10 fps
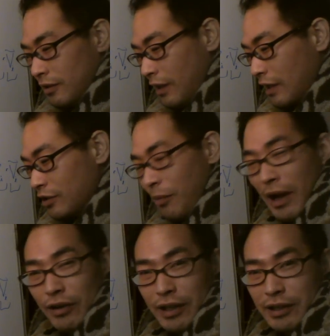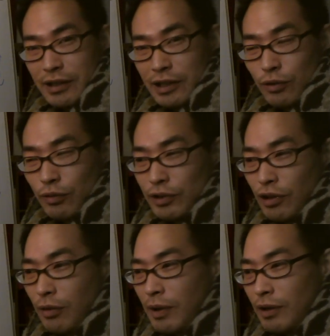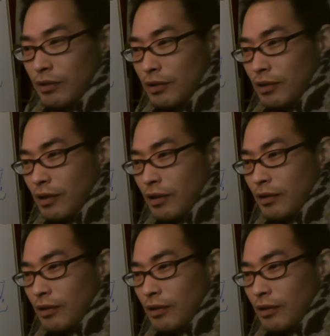that's about it. That's what we talk about in